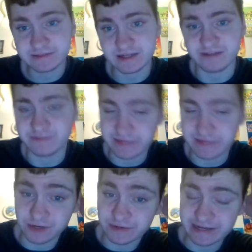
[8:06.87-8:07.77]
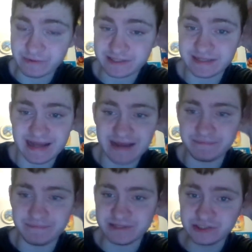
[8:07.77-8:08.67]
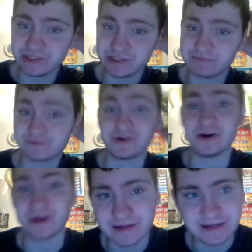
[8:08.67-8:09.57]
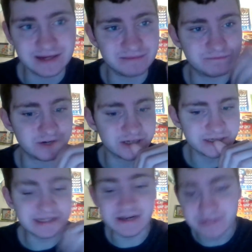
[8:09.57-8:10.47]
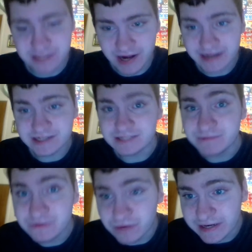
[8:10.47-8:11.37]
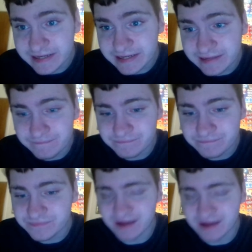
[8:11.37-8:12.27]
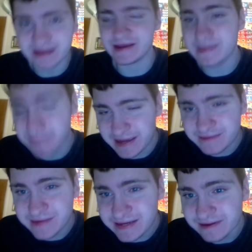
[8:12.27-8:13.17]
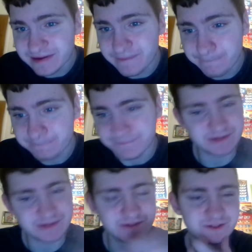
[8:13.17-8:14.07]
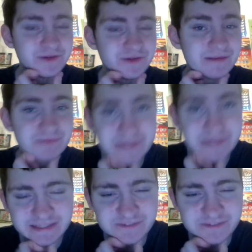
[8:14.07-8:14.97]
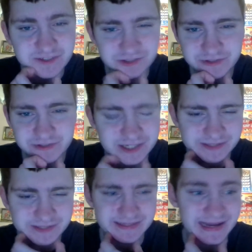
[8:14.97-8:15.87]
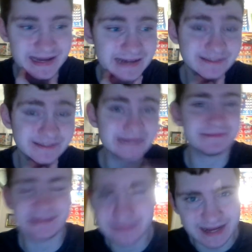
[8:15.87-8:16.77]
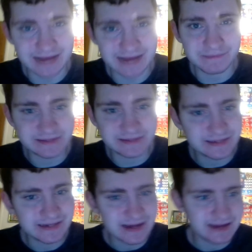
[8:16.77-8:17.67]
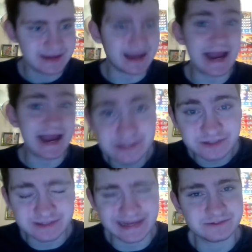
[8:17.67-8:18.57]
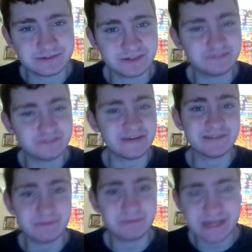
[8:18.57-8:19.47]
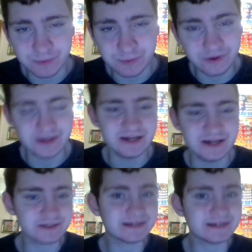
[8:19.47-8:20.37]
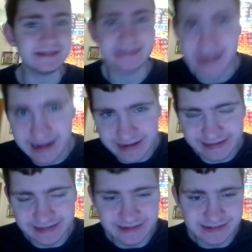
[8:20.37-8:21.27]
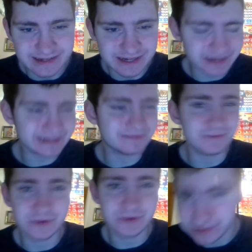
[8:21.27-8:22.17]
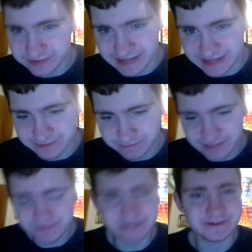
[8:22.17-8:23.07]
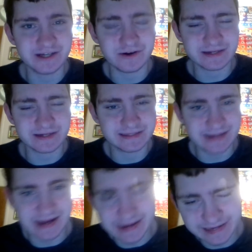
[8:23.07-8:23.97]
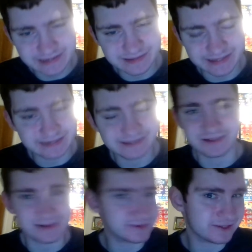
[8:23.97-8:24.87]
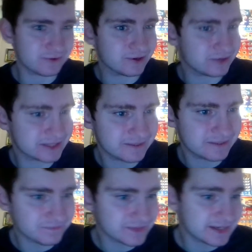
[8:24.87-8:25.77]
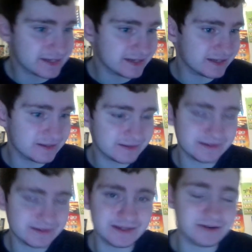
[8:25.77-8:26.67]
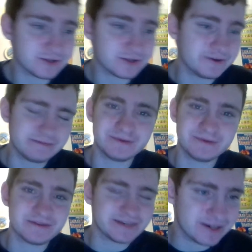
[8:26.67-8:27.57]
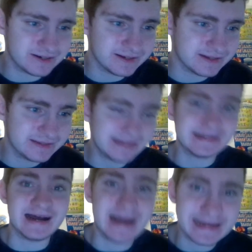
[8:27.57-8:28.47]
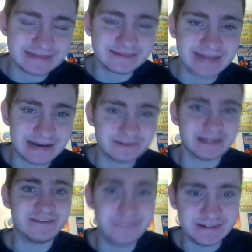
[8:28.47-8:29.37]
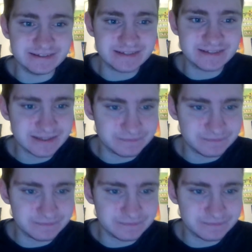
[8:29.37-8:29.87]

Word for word: stuff and like, okay, what's gonna happen? Usually I'm wrong, but you never know. I could be right, maybe. So what I'm predicting for the new year is that the same thing's gonna happen. Actors and actresses, famous people, they're gonna die. We're gonna mourn their deaths. People that we know are gonna die, like in the celebrity world. You know, there's always people every year. They die. That's just how life is.